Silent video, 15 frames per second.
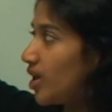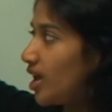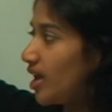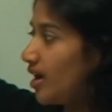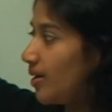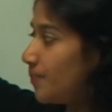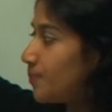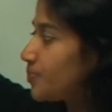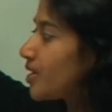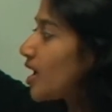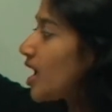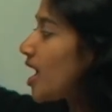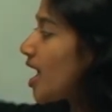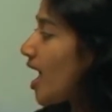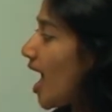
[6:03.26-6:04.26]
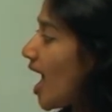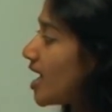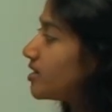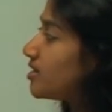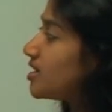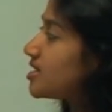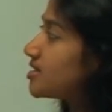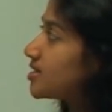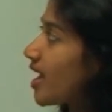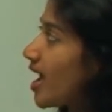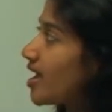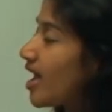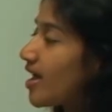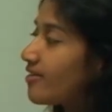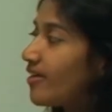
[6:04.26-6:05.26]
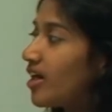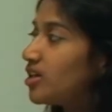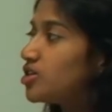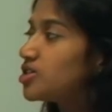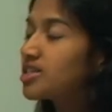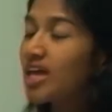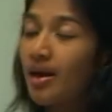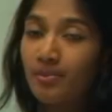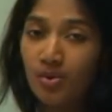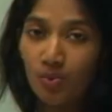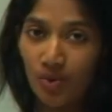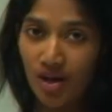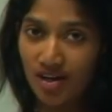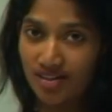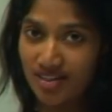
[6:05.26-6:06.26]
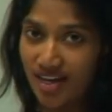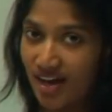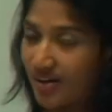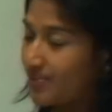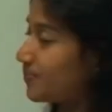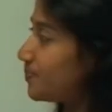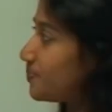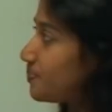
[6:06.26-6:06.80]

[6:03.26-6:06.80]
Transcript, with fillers: here, and these Ka values can be worked out.